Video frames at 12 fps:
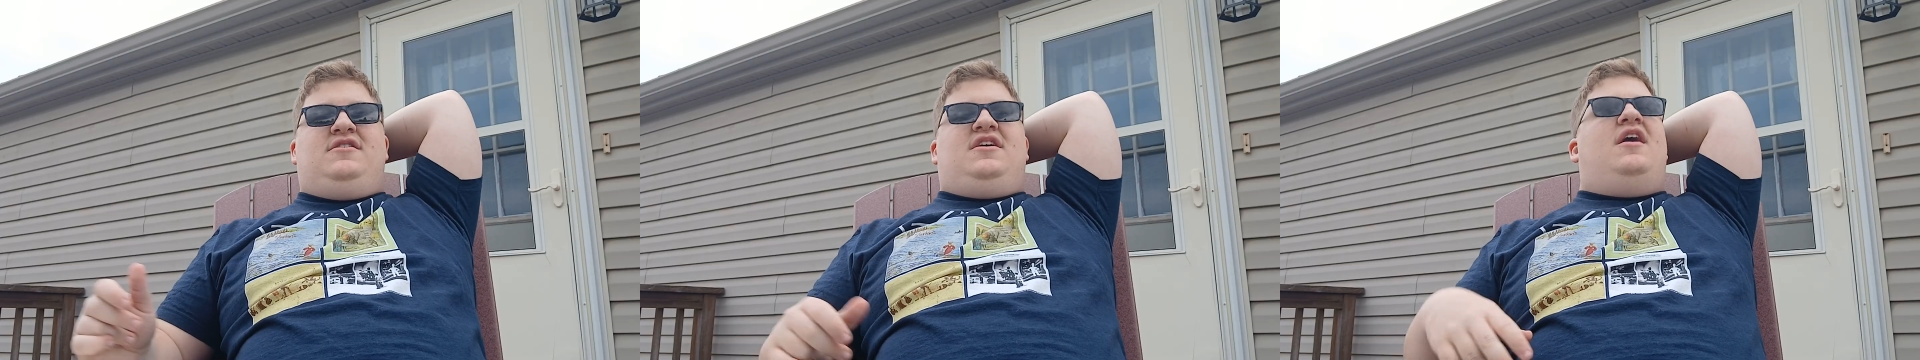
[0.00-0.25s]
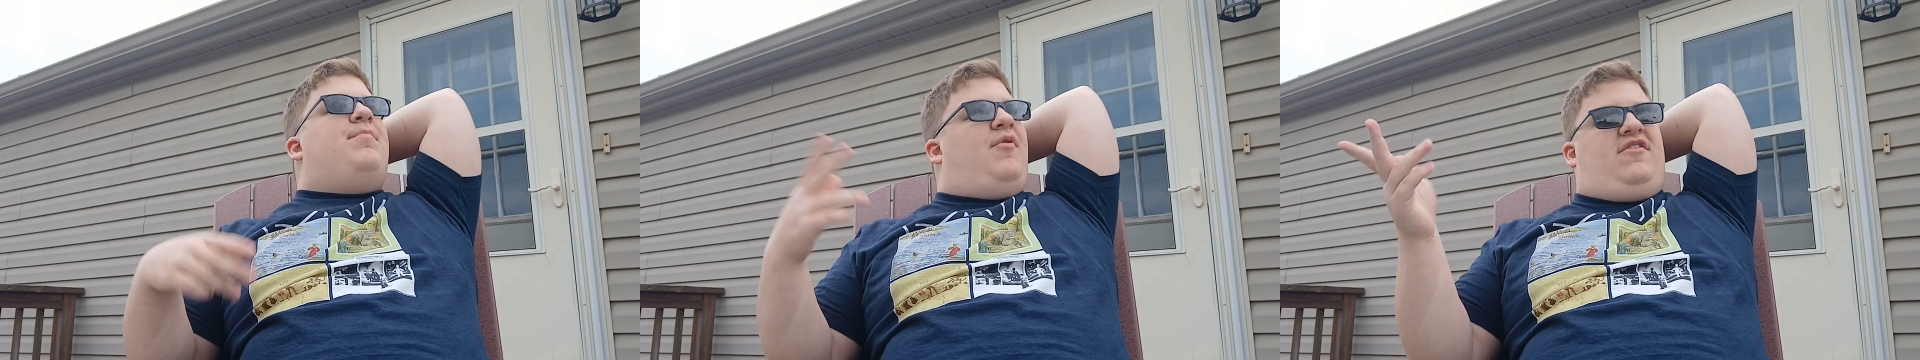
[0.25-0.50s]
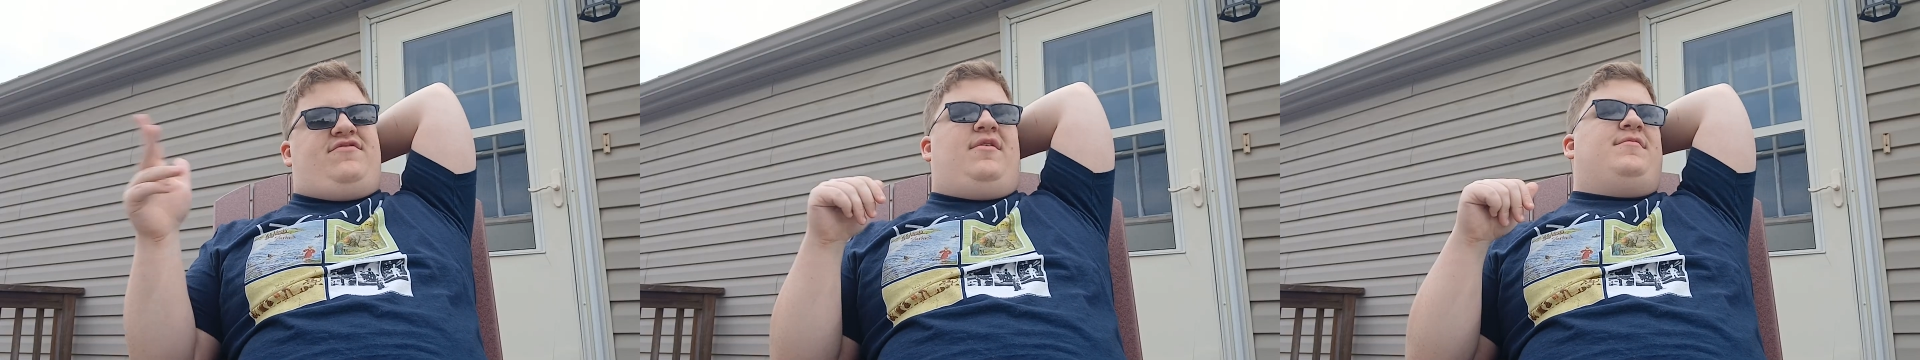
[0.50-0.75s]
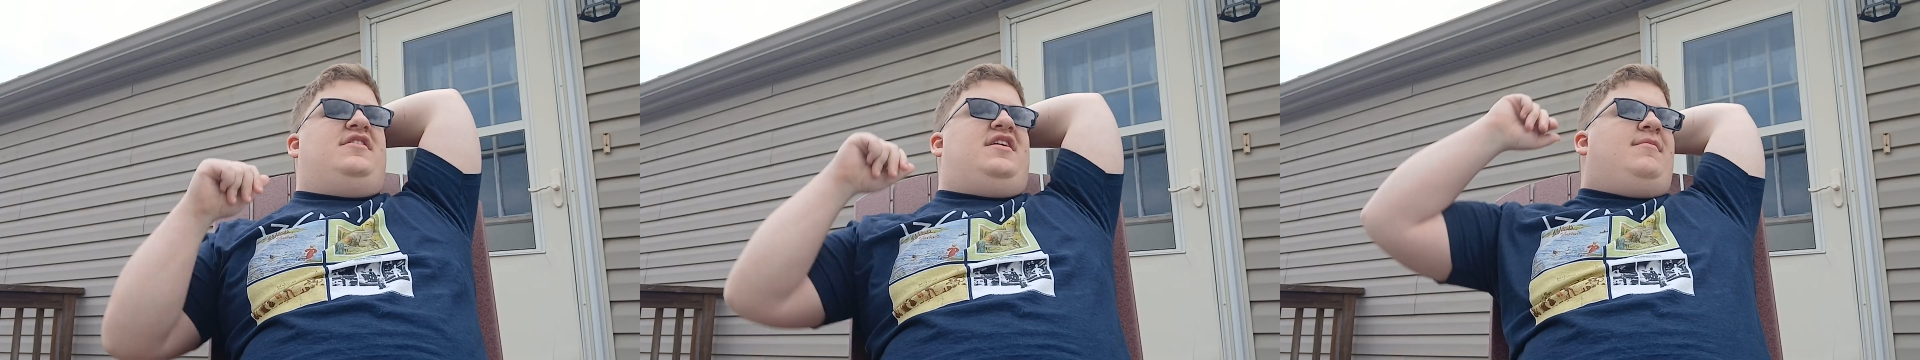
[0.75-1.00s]
apart
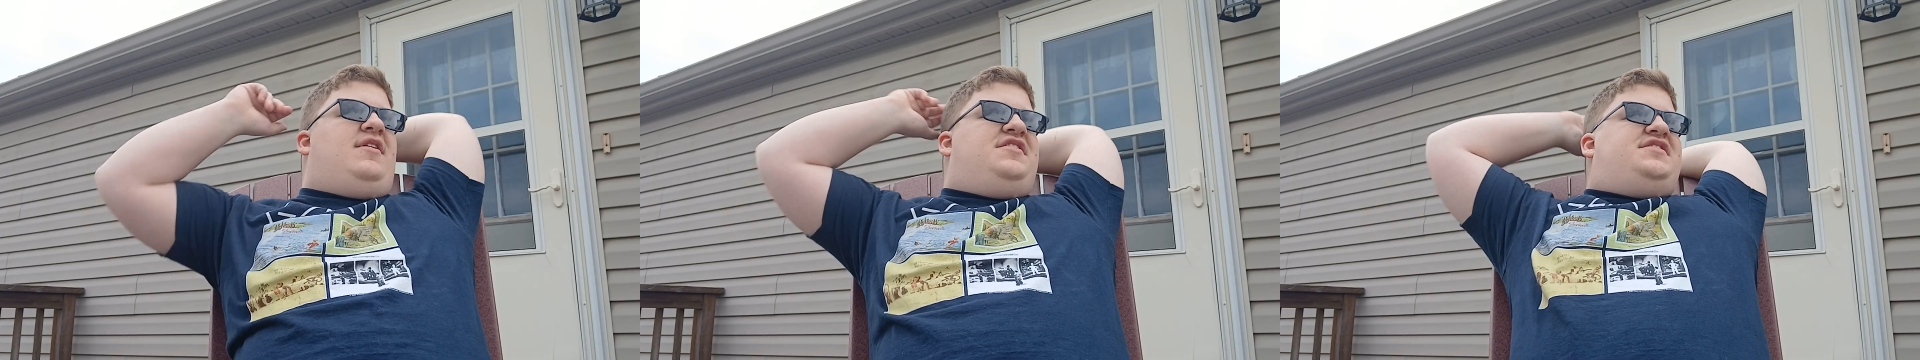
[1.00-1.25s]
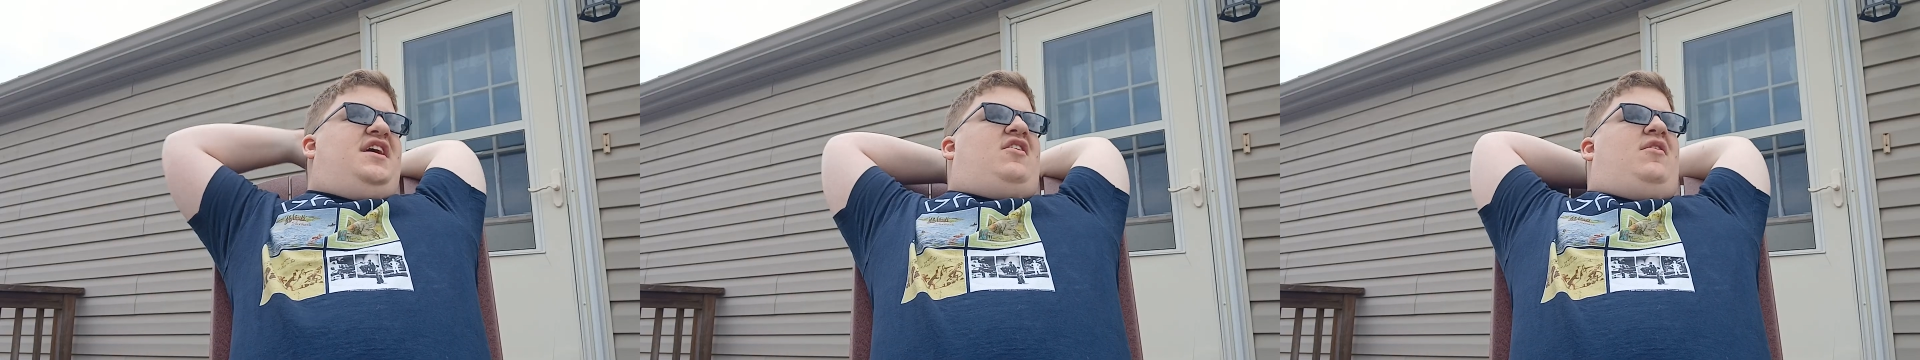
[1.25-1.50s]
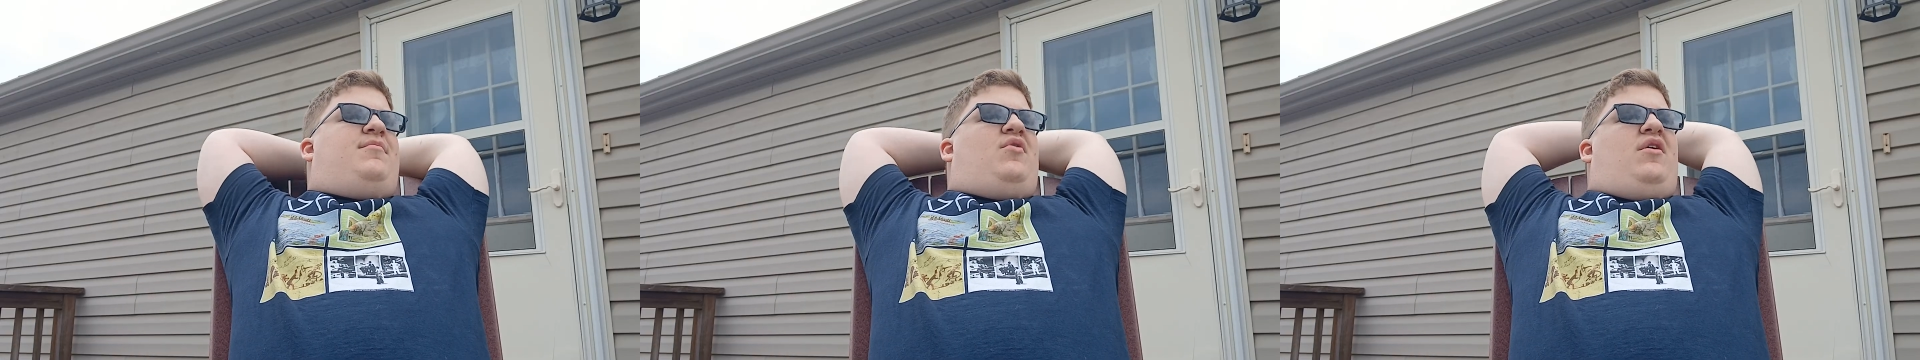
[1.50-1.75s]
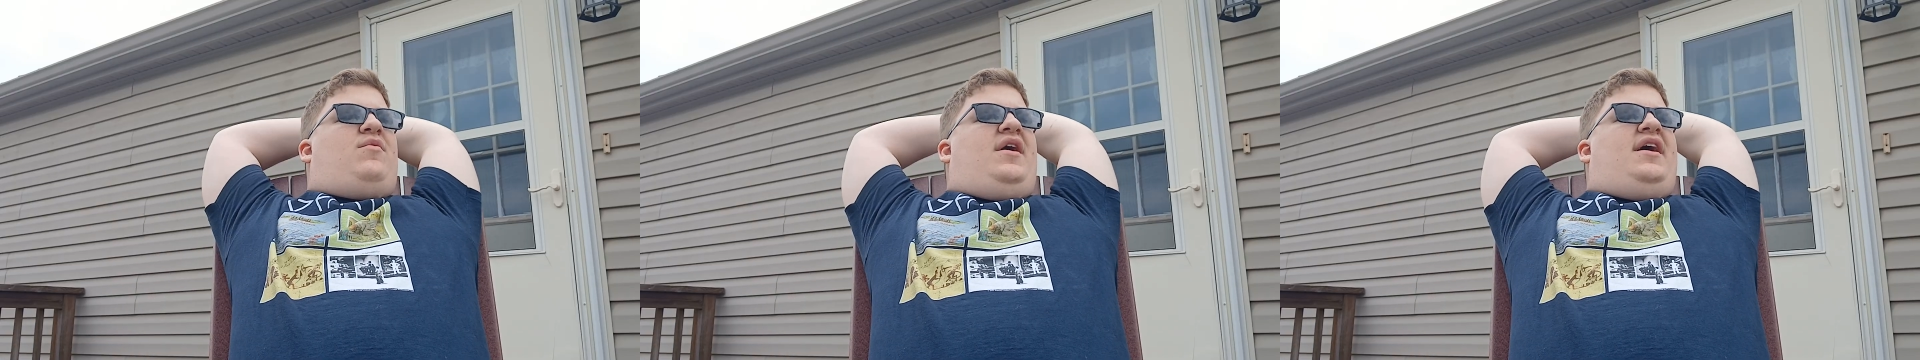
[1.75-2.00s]
from The Lamb Lies Down on
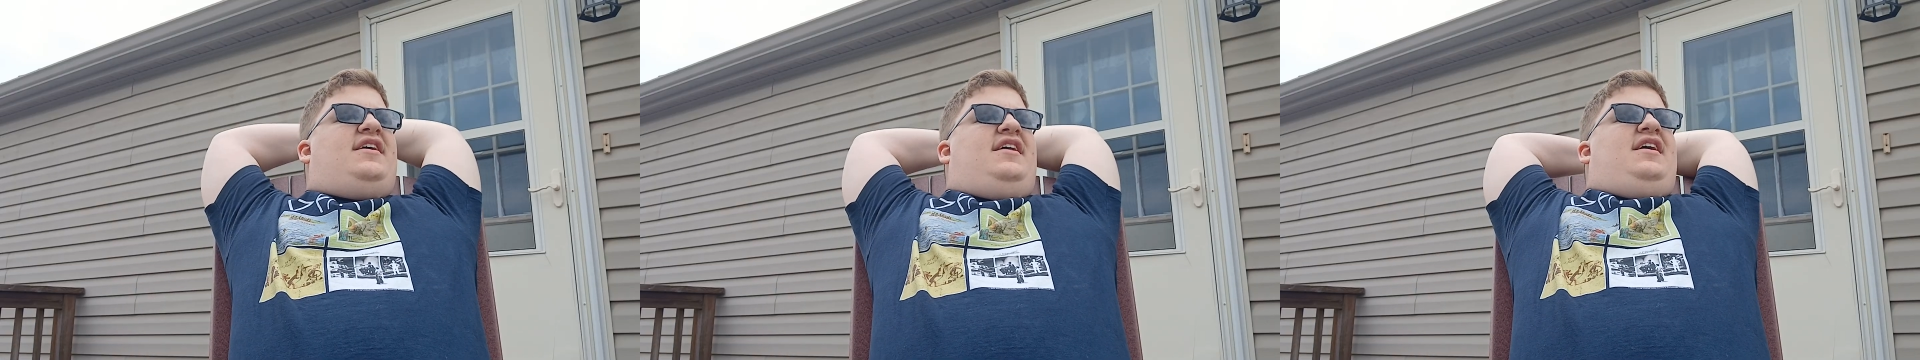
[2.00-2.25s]
Broadway.